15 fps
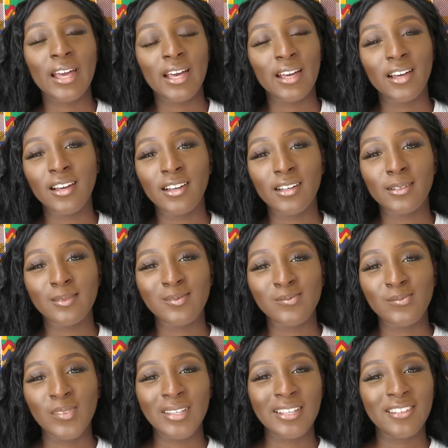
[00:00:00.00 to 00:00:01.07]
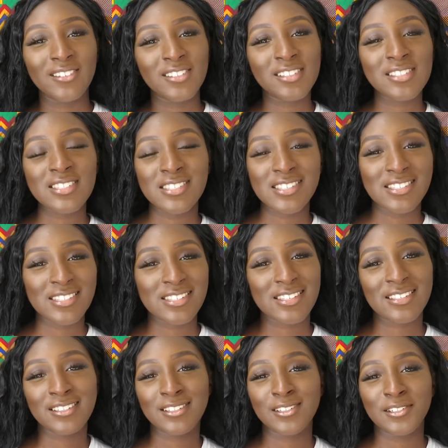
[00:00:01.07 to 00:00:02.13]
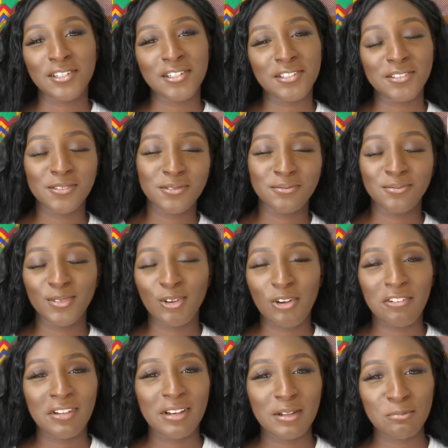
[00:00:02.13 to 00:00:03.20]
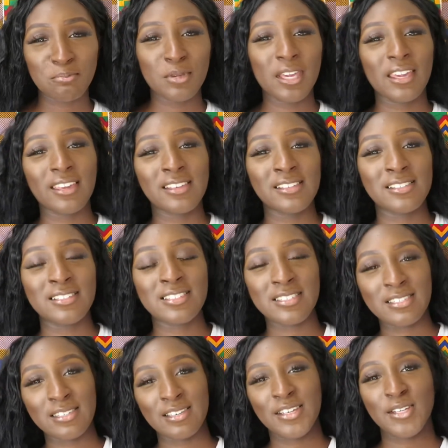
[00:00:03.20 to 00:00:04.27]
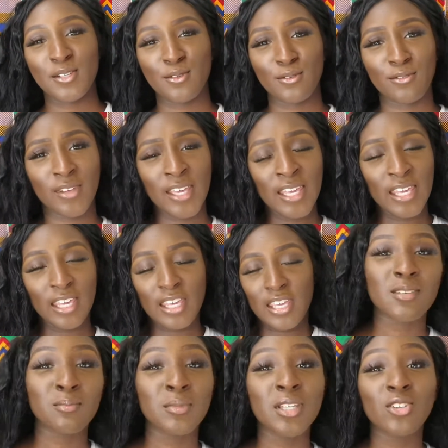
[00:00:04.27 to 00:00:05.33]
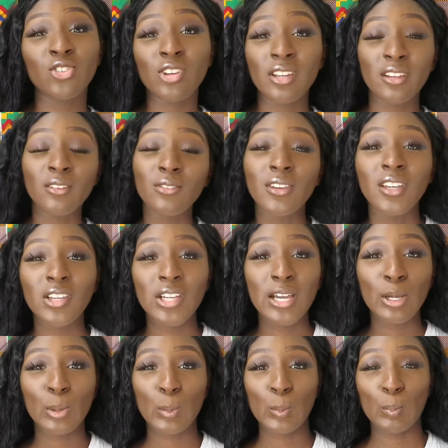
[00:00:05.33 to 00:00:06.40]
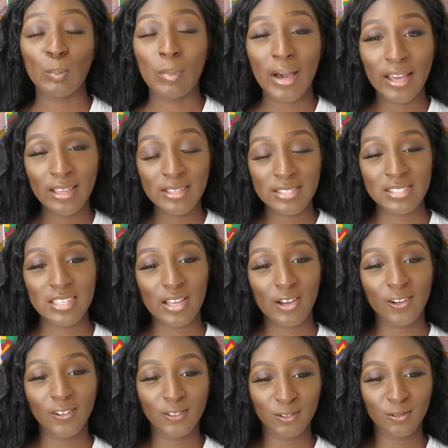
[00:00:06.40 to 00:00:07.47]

Um, just you know, growing up pains of me trying to figure out myself